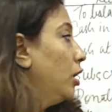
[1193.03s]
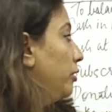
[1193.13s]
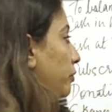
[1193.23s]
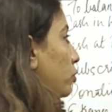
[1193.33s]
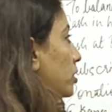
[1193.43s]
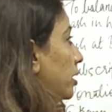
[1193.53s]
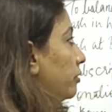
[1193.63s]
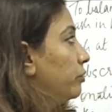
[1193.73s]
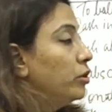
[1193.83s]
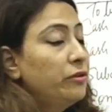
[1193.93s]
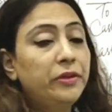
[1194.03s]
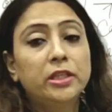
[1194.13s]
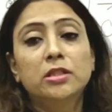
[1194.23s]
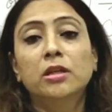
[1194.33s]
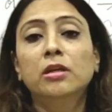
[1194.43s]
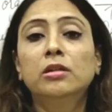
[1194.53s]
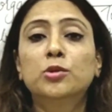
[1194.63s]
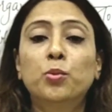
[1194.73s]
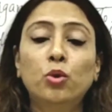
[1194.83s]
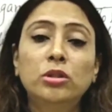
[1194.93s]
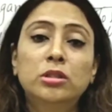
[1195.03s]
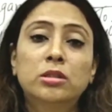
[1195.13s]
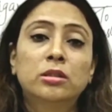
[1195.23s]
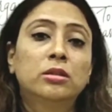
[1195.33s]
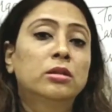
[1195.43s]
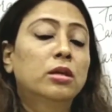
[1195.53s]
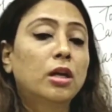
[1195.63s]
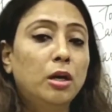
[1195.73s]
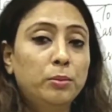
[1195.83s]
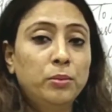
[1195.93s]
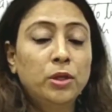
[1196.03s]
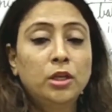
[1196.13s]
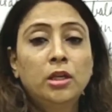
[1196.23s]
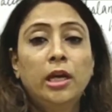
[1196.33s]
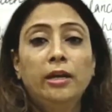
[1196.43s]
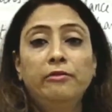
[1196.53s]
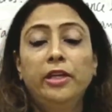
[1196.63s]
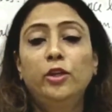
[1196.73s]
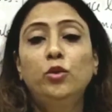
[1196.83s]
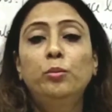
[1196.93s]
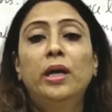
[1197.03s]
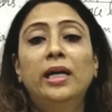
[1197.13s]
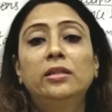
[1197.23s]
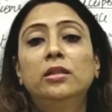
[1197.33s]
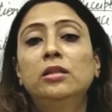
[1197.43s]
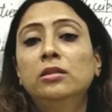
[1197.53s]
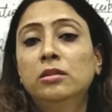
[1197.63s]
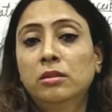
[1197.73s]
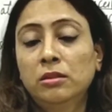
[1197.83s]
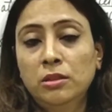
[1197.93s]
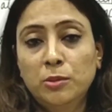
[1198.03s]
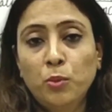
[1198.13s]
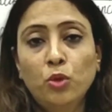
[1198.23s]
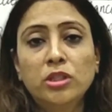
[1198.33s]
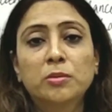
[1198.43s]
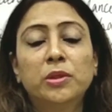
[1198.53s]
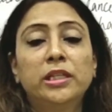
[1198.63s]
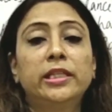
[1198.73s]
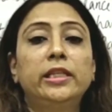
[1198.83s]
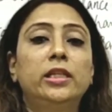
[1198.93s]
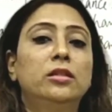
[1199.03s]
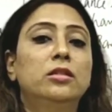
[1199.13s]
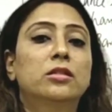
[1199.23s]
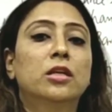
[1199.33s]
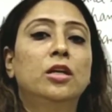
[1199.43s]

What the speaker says: if you say if it is a sports club and when you buy the sports materials,